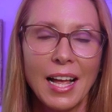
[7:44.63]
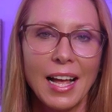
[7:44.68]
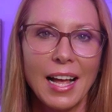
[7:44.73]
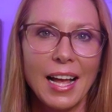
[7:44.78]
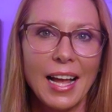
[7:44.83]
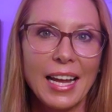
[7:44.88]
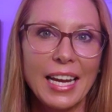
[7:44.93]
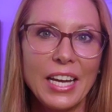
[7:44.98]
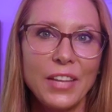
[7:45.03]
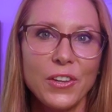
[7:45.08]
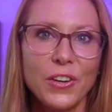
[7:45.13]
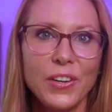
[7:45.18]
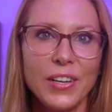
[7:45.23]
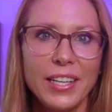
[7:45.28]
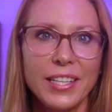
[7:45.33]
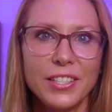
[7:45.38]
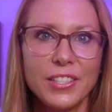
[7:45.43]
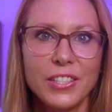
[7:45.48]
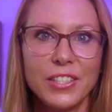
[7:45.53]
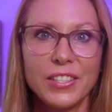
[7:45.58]
I either
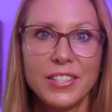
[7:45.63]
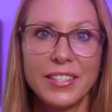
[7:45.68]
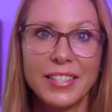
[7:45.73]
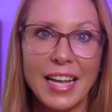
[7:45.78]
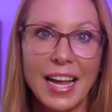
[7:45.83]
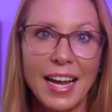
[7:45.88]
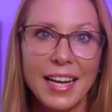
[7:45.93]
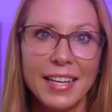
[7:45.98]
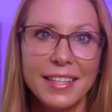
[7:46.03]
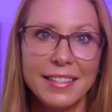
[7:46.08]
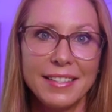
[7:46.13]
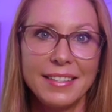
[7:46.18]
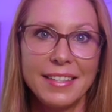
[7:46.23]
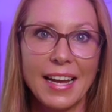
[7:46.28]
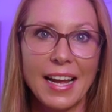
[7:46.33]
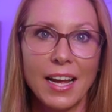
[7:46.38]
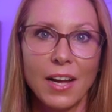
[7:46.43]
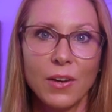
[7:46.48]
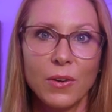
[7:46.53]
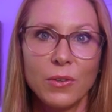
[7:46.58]
need to size
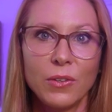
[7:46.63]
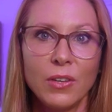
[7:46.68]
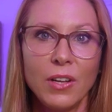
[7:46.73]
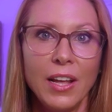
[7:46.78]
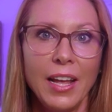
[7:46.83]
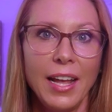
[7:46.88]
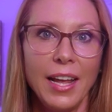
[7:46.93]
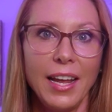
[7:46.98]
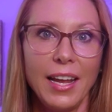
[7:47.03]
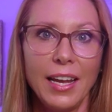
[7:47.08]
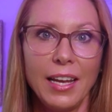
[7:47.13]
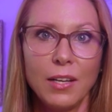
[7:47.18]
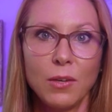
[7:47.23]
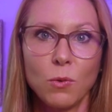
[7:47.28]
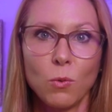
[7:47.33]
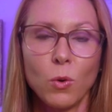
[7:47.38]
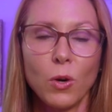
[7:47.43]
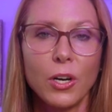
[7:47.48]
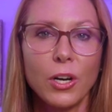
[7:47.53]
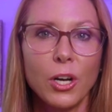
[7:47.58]
down and
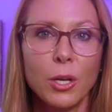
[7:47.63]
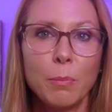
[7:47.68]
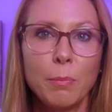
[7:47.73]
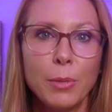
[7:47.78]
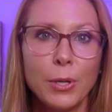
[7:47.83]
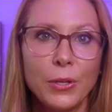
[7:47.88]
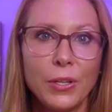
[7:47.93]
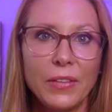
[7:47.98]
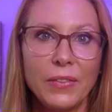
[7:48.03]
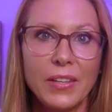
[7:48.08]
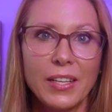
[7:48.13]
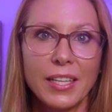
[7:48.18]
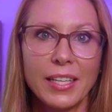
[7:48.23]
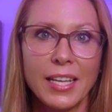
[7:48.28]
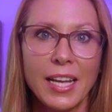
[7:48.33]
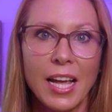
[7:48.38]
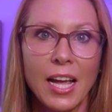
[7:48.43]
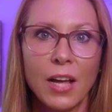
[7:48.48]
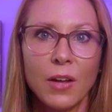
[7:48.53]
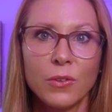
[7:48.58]
work on building the
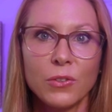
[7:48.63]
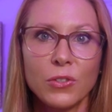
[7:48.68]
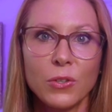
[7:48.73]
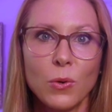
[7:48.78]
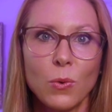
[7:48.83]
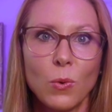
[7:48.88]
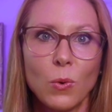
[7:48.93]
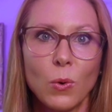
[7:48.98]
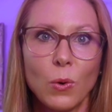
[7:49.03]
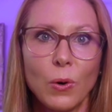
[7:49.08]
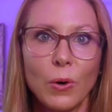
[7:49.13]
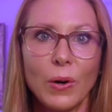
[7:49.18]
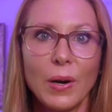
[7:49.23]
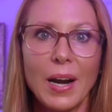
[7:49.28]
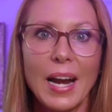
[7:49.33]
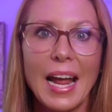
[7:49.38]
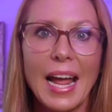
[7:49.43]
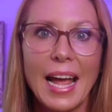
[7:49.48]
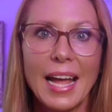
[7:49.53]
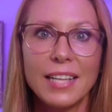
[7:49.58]
account
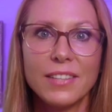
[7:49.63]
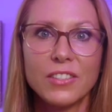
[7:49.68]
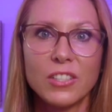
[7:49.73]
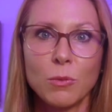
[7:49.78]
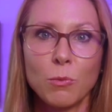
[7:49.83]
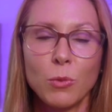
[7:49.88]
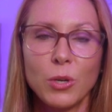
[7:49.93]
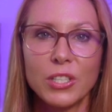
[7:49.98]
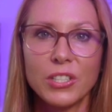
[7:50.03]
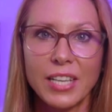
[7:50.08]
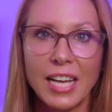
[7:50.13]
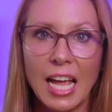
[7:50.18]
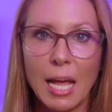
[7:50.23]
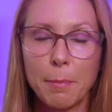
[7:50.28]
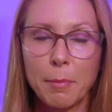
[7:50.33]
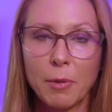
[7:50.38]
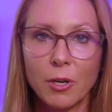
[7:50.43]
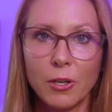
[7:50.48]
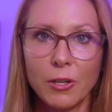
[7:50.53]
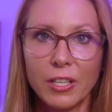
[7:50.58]
or add some risk
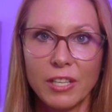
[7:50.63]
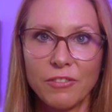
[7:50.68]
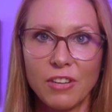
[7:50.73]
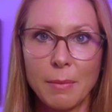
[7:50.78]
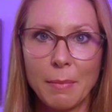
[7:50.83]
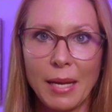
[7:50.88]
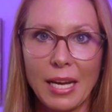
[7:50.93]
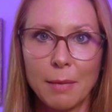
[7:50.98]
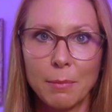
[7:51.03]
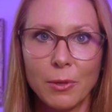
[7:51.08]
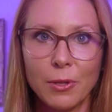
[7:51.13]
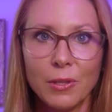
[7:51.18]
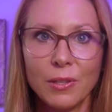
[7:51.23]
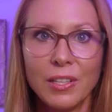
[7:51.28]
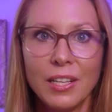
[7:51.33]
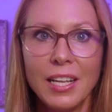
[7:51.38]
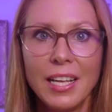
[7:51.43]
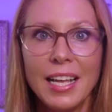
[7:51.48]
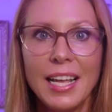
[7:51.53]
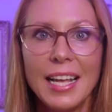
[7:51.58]
capital if I'm able.
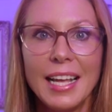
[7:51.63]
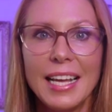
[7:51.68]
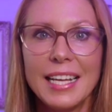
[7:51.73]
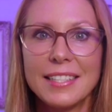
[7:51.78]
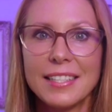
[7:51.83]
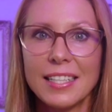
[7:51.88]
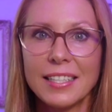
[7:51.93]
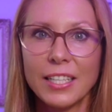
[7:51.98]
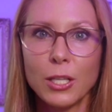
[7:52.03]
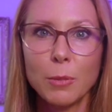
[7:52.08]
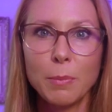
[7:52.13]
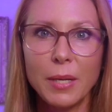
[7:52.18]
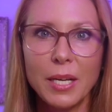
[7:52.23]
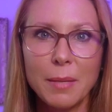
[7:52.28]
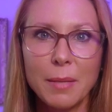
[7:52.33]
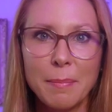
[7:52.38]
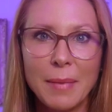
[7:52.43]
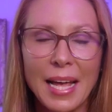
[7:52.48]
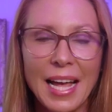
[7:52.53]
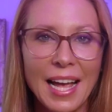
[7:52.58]
It's a little bit
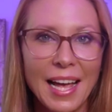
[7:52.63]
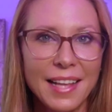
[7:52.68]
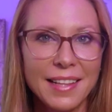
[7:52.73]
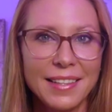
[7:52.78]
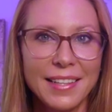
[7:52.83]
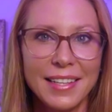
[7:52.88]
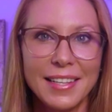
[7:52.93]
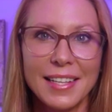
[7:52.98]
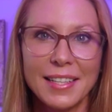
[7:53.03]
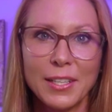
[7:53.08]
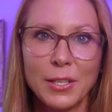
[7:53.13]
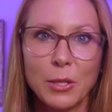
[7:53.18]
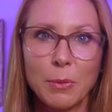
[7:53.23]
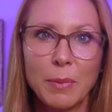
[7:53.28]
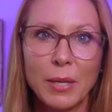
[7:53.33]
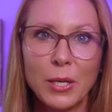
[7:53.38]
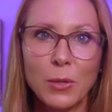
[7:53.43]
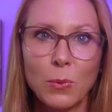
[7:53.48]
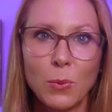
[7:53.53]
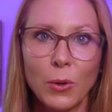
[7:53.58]
of math and a little
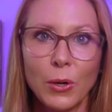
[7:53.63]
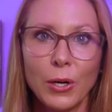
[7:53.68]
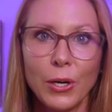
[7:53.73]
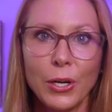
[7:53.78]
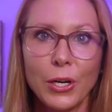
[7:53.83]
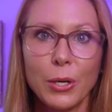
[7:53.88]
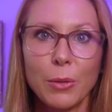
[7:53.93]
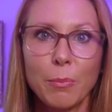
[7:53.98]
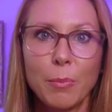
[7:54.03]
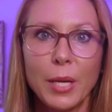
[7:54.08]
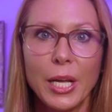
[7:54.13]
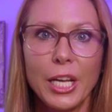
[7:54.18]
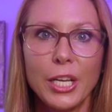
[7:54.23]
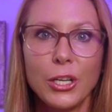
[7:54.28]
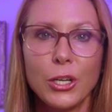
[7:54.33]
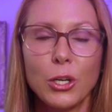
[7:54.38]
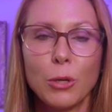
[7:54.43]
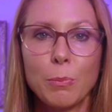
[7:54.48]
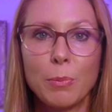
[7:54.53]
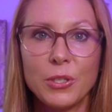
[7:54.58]
bit of work, but
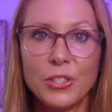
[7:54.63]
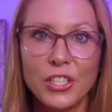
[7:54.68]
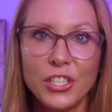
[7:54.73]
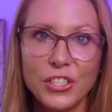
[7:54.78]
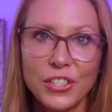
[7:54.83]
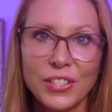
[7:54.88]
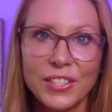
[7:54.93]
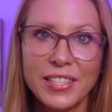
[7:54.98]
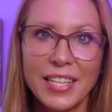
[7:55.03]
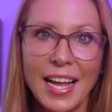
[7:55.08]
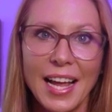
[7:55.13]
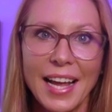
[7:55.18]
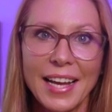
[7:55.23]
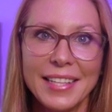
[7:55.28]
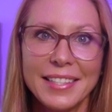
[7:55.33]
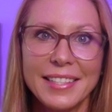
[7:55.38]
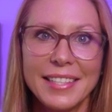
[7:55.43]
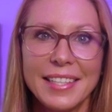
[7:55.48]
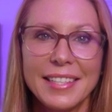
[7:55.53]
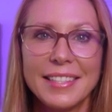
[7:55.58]
your position
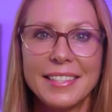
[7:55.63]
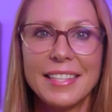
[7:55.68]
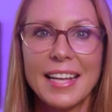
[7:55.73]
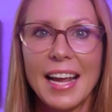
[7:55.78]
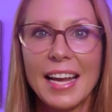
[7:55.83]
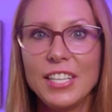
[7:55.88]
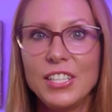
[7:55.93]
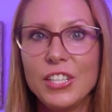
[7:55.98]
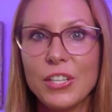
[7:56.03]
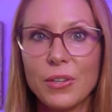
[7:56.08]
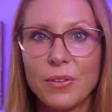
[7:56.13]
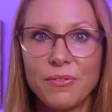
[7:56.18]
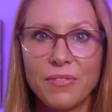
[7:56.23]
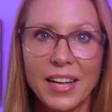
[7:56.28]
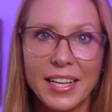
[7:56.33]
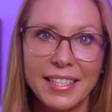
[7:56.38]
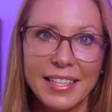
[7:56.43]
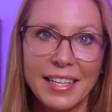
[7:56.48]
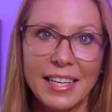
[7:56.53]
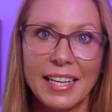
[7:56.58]
size is tied to your
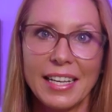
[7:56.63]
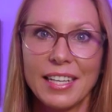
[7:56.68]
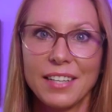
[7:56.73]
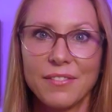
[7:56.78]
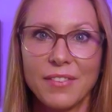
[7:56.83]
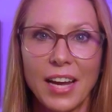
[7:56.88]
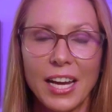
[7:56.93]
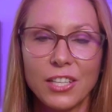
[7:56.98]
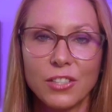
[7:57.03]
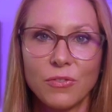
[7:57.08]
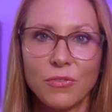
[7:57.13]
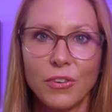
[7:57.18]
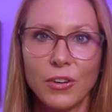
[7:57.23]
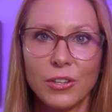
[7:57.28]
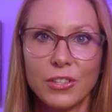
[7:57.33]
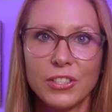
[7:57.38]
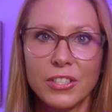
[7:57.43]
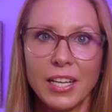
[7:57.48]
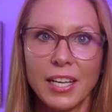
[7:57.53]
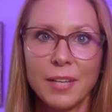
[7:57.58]
funding and vice
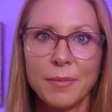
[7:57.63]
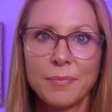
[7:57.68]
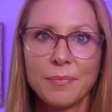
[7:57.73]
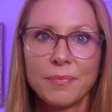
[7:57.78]
versa.